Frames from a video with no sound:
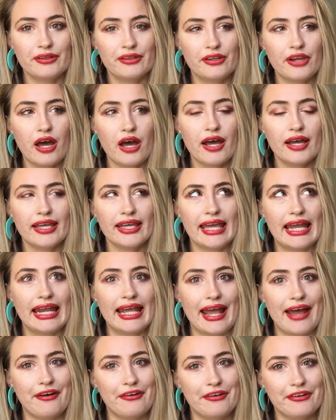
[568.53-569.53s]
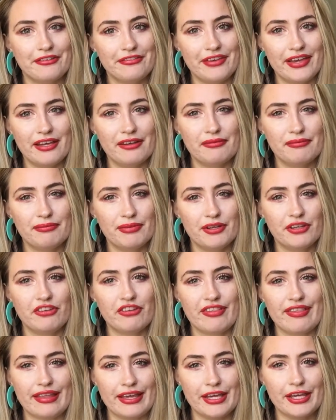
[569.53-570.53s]
not getting out of it, but just
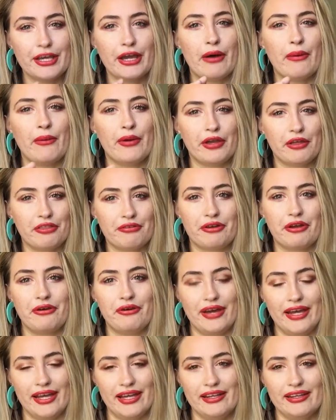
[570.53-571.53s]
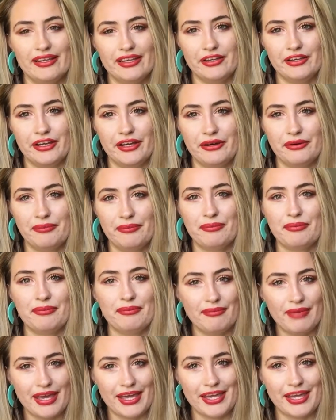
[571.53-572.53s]
like going through it, you know,
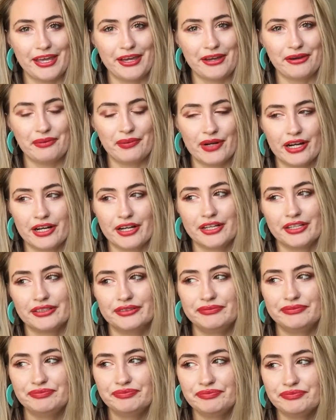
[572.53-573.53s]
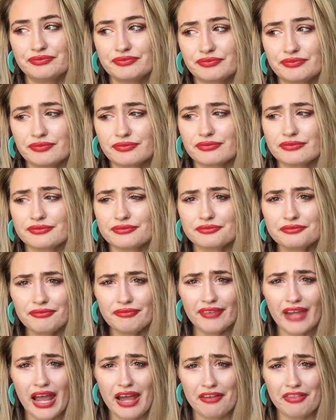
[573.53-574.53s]
making it work.
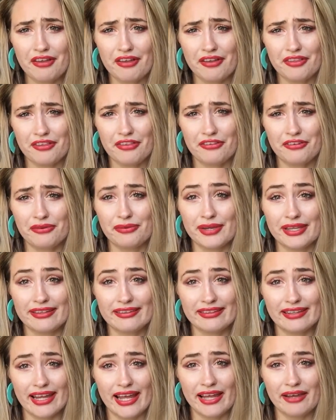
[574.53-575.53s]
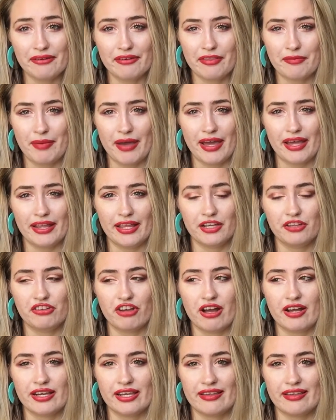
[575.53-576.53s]
I saw this tweet today. It was by like
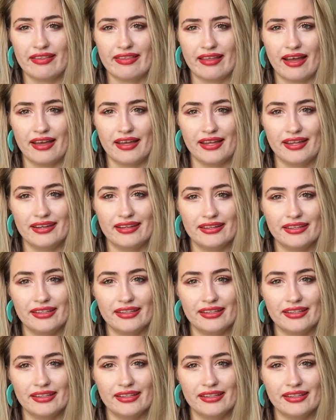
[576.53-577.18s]
Johnny Sun.